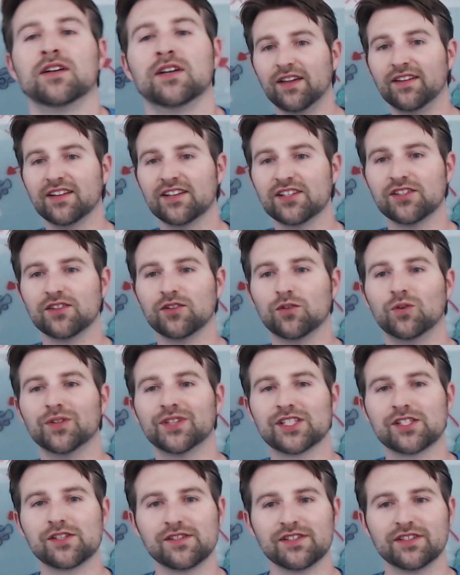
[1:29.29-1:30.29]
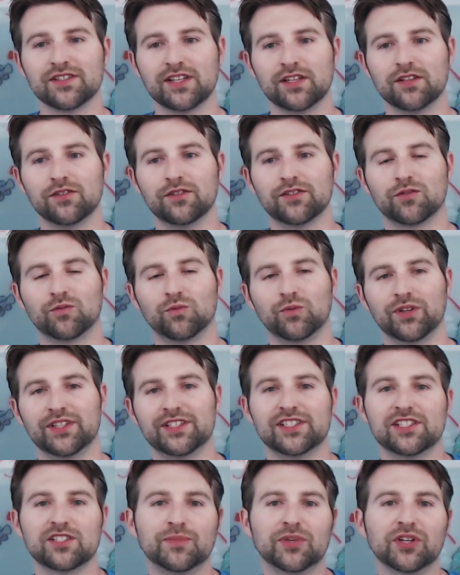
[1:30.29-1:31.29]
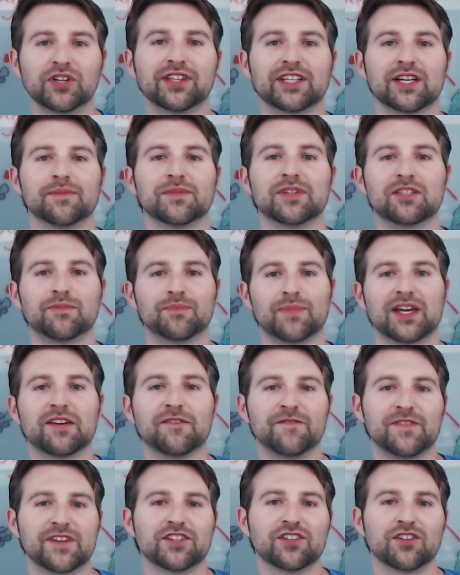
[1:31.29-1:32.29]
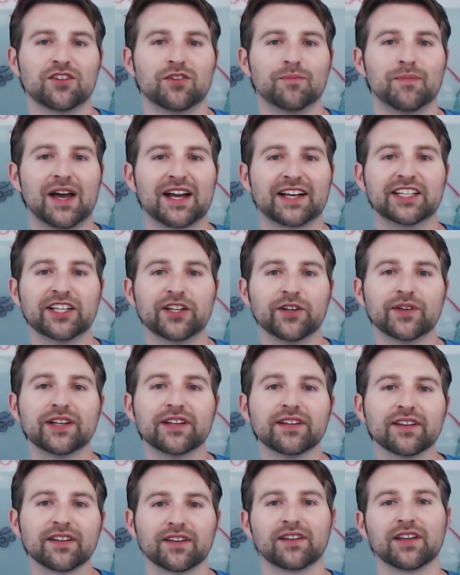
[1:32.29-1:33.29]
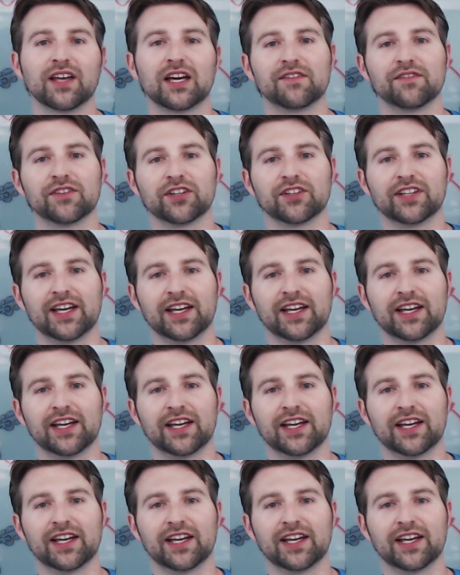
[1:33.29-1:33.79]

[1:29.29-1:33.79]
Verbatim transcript: Essentially the whole nitrogen cycle is really just building up these beneficial bacteria inside of your